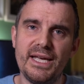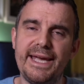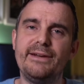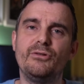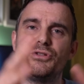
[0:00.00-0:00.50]

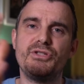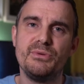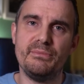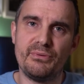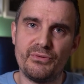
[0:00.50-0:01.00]
in order
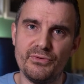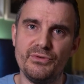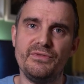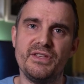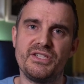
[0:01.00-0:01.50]
to
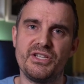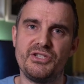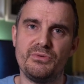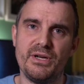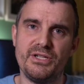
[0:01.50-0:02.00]
improve this
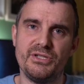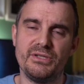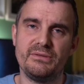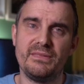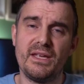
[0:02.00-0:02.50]
situation.